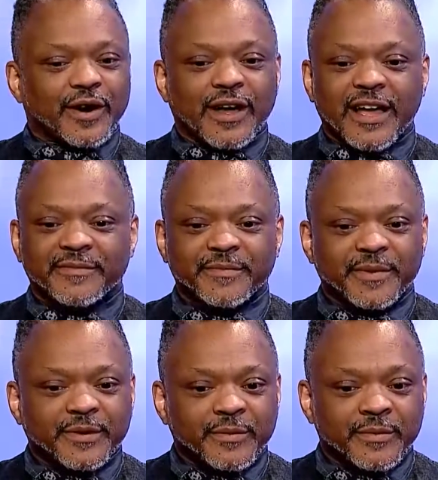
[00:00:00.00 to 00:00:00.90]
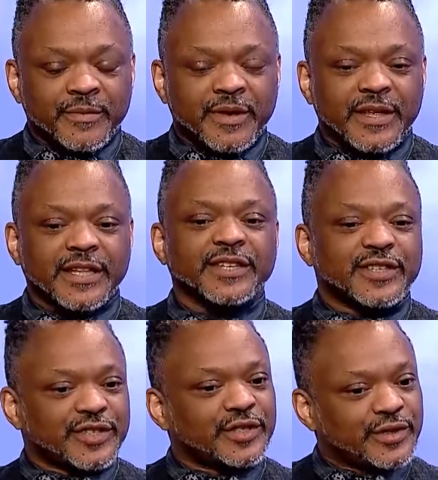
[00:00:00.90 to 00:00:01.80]
have been, in
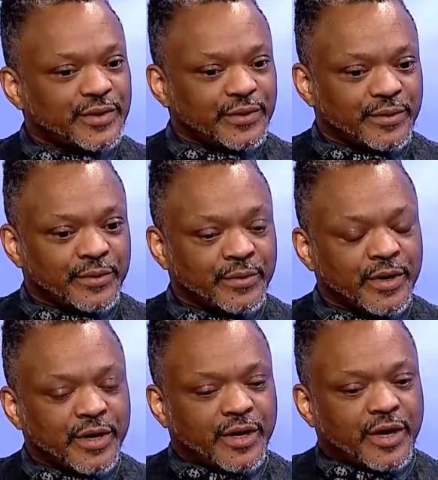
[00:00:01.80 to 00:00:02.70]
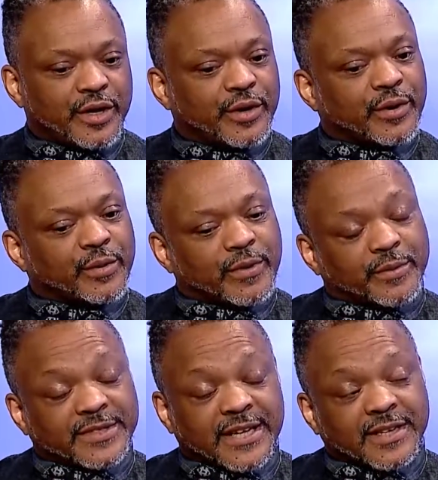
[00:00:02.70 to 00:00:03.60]
addition to your work
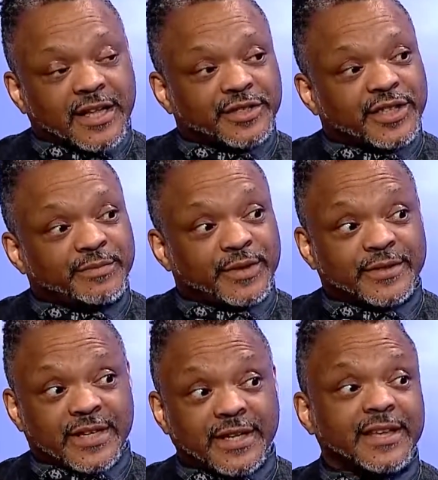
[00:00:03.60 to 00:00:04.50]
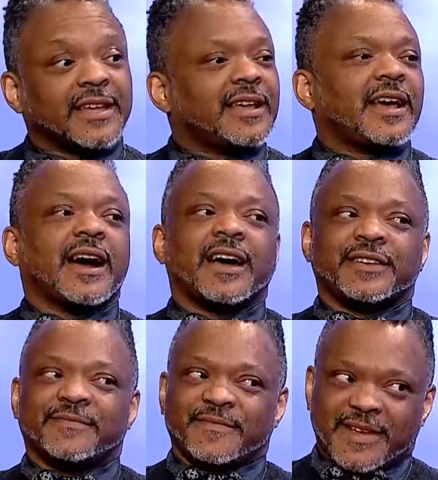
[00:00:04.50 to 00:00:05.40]
with technology and music,
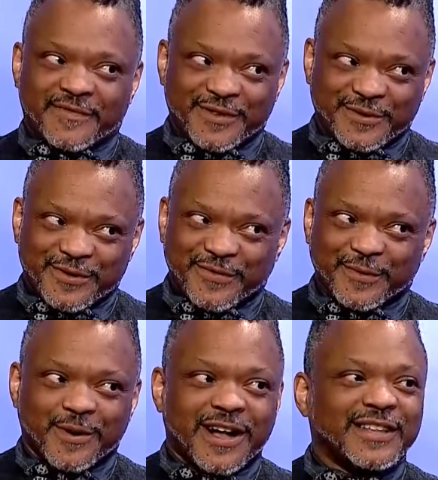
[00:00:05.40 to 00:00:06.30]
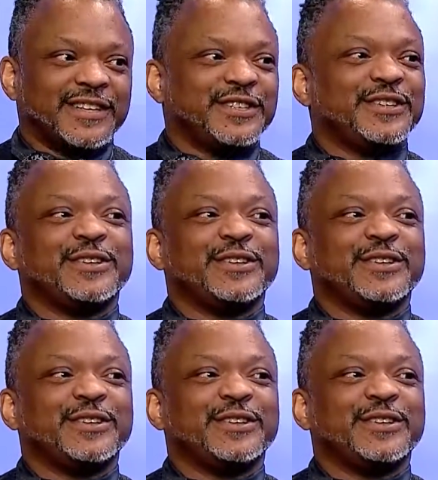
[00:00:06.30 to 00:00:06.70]
I've known you for a while, and